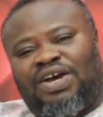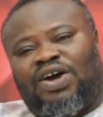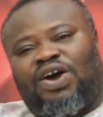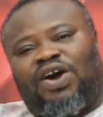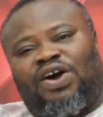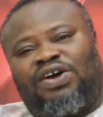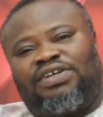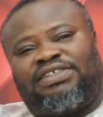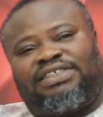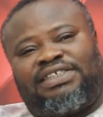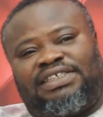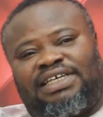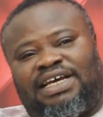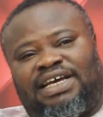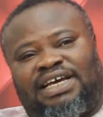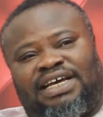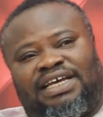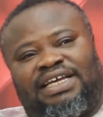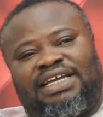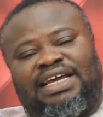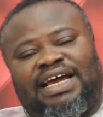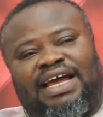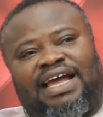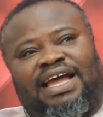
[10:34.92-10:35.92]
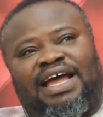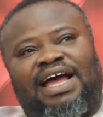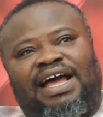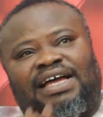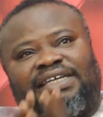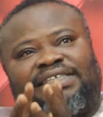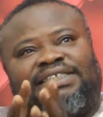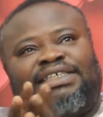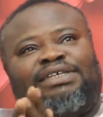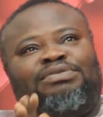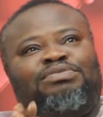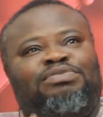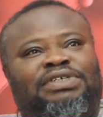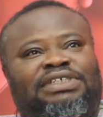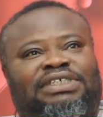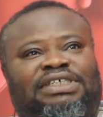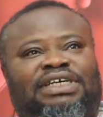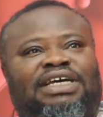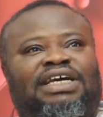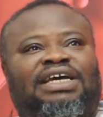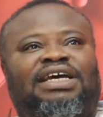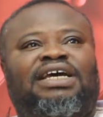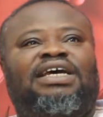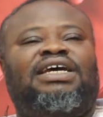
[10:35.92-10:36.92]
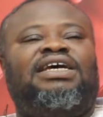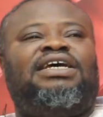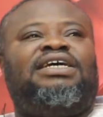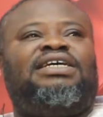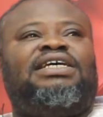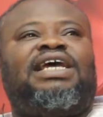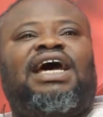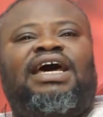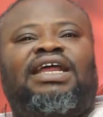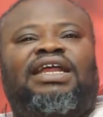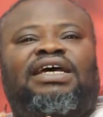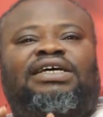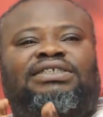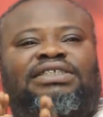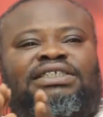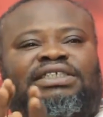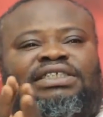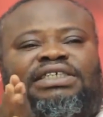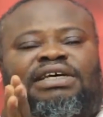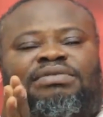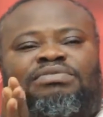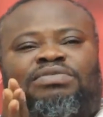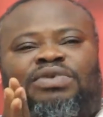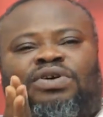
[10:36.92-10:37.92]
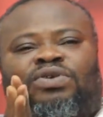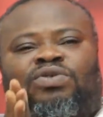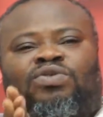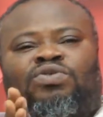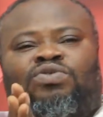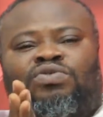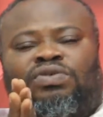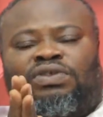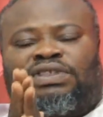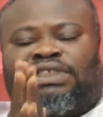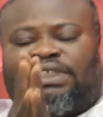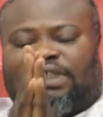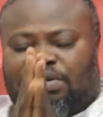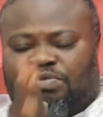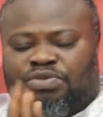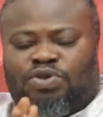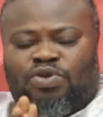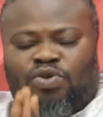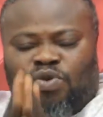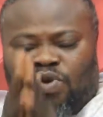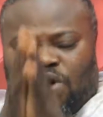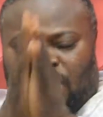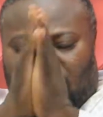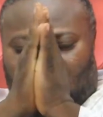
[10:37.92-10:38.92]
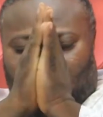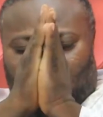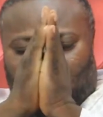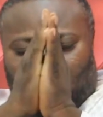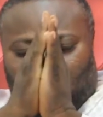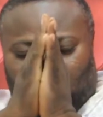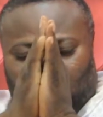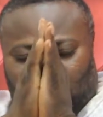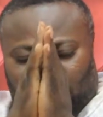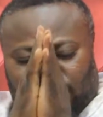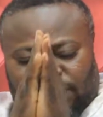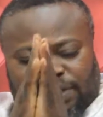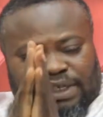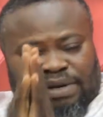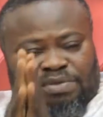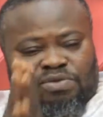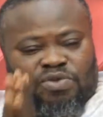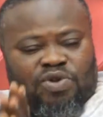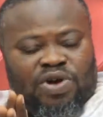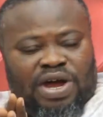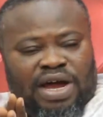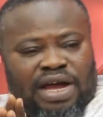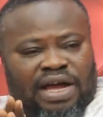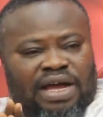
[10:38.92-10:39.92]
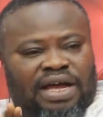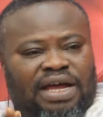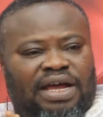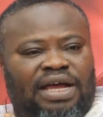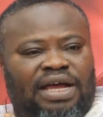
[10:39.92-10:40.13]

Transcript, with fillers: on say ye can say bi say ya na sabi o kan honhom samu a